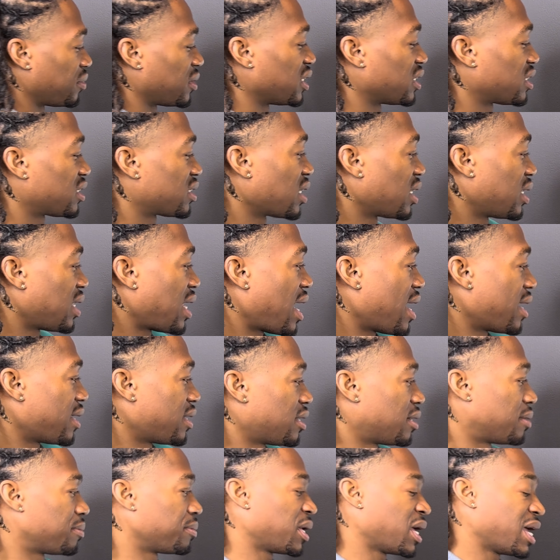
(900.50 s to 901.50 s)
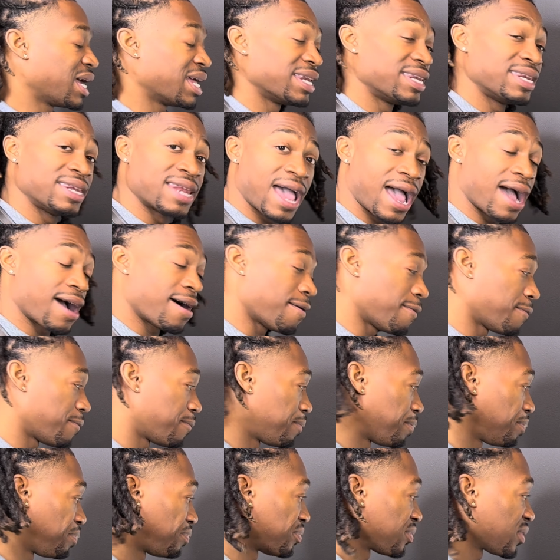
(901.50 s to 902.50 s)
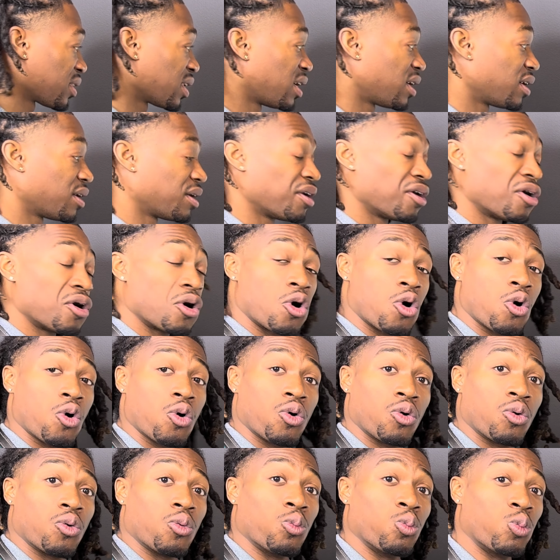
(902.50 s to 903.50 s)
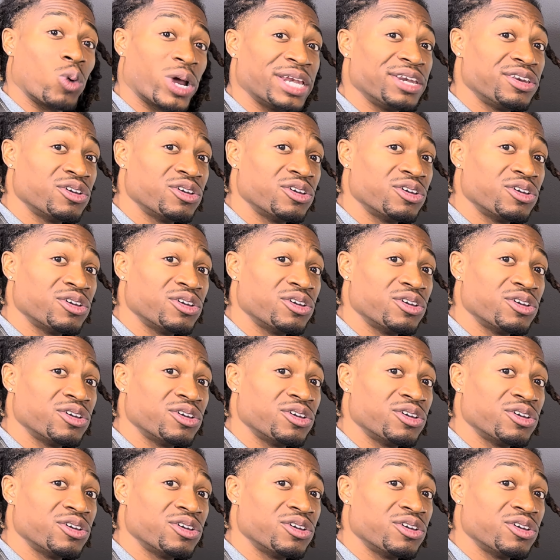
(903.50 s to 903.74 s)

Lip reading: just to line up. Now, when